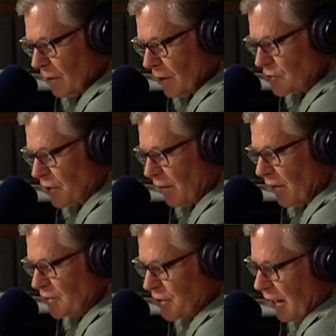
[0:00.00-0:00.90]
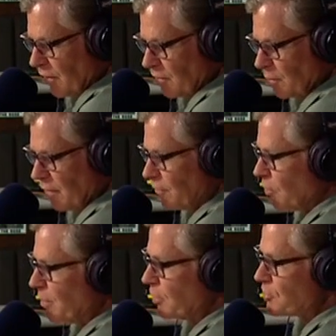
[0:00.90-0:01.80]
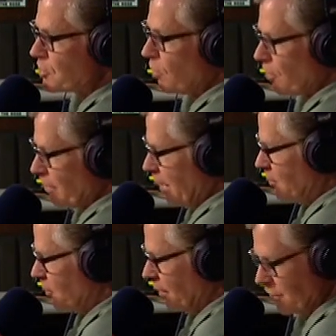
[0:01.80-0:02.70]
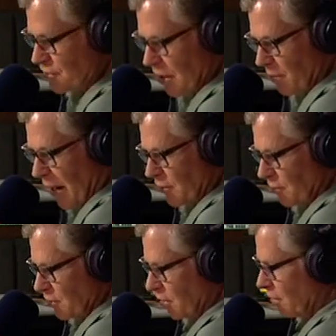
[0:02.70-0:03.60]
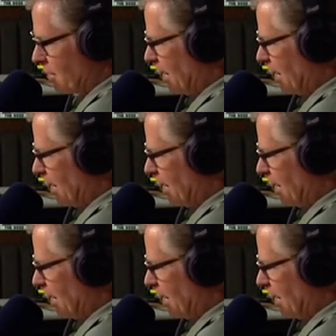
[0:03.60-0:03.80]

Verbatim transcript: He's Tyrod Taylor, the Buffalo Bills quarterback, joining us Dan Patrick show.